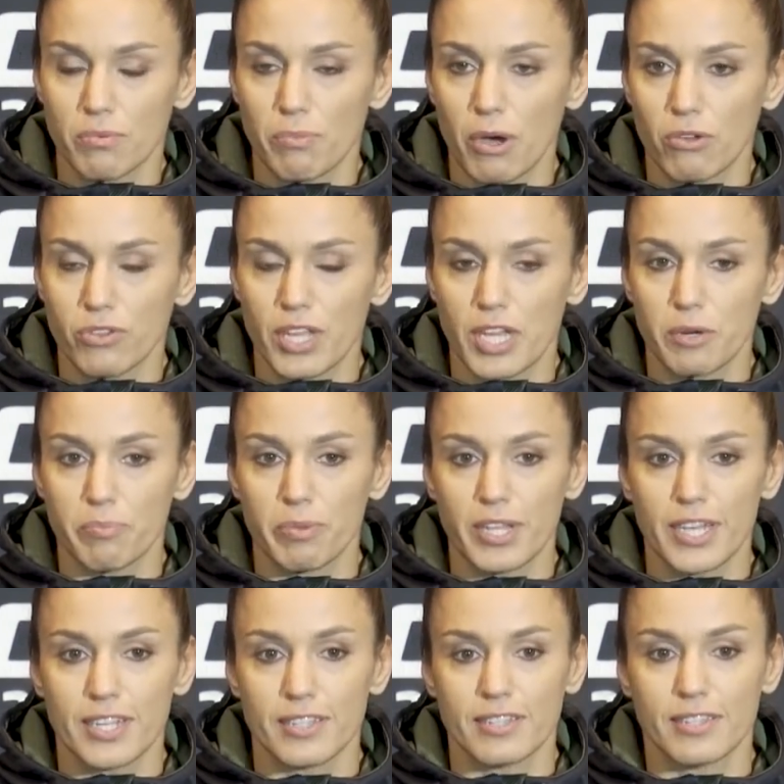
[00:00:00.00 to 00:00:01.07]
about
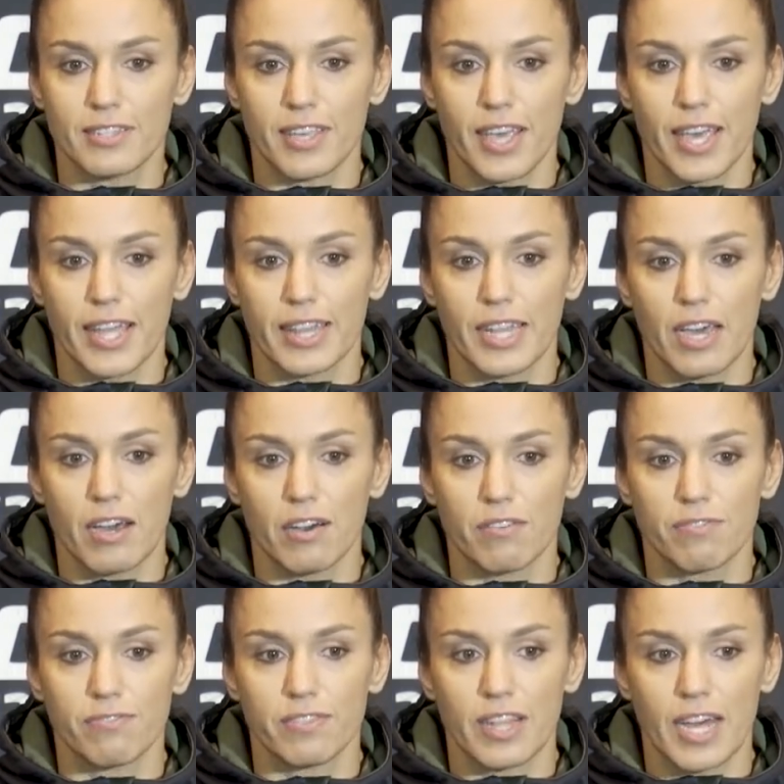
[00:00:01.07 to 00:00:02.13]
airplanes and
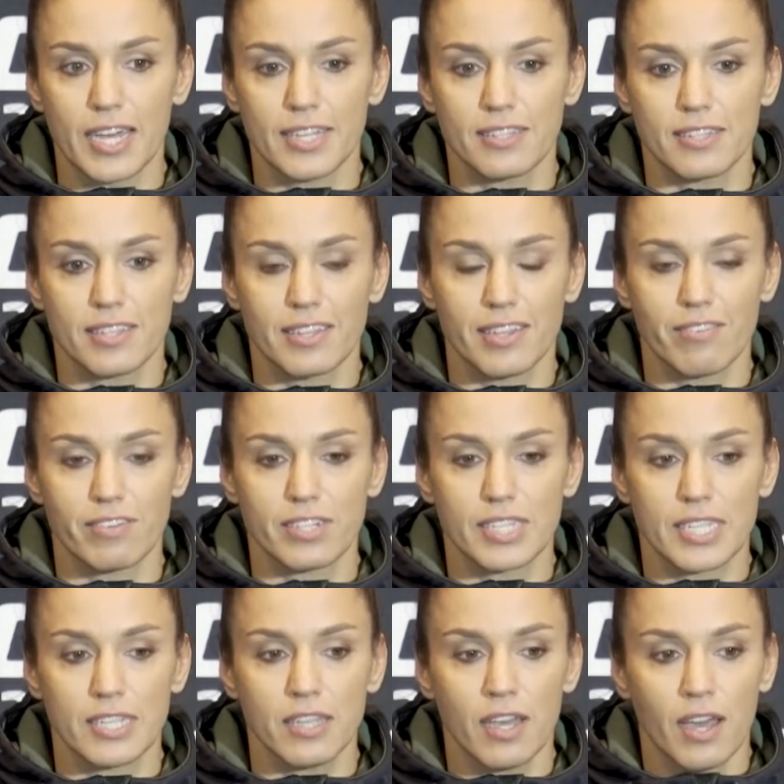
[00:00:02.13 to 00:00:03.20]
flights and
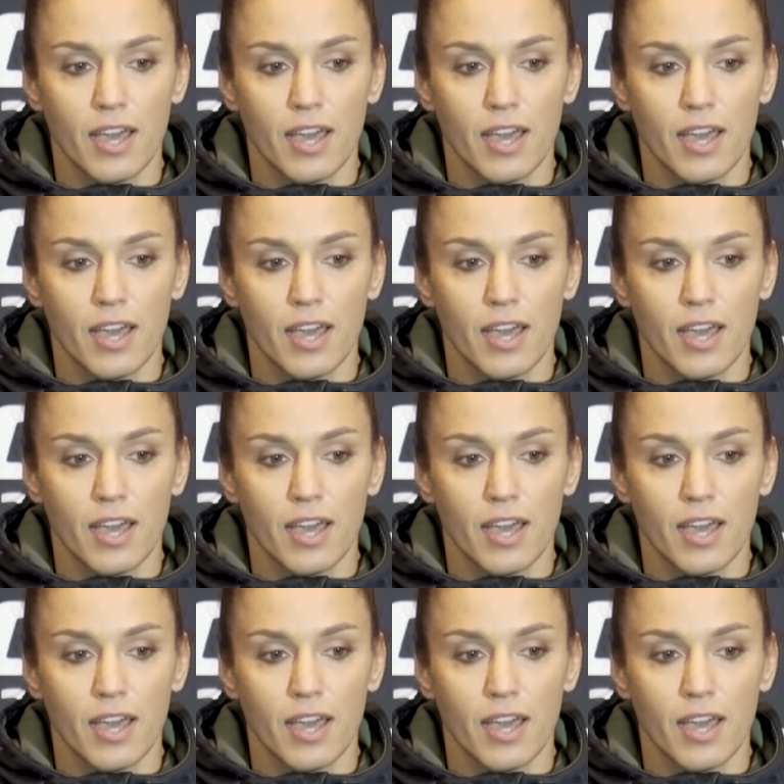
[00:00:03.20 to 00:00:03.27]
everything.